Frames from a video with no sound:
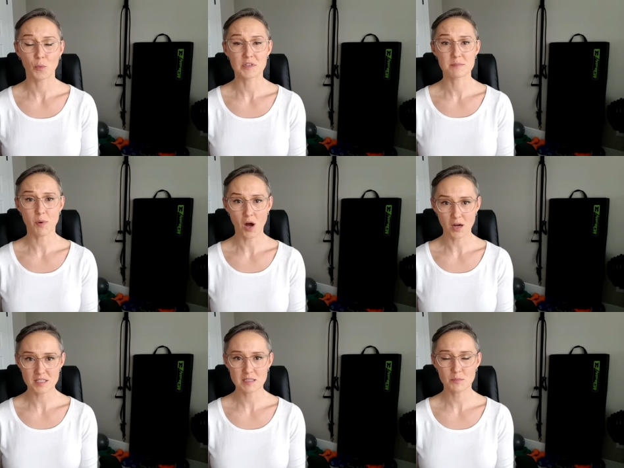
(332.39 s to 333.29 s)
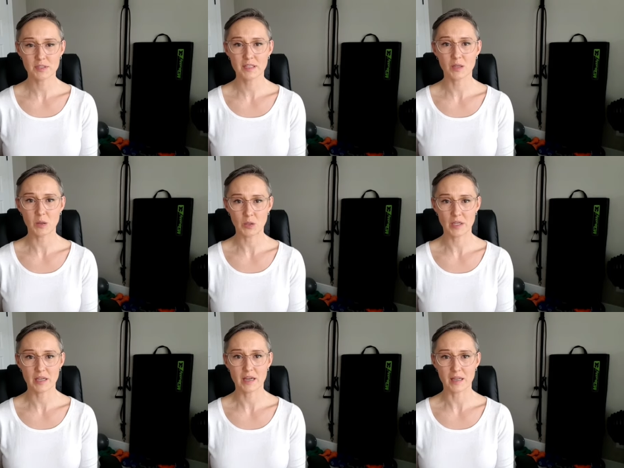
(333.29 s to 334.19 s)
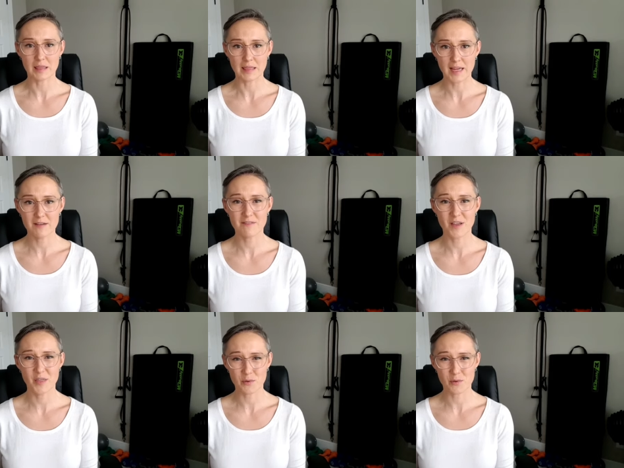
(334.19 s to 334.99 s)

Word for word: was possibly looking a life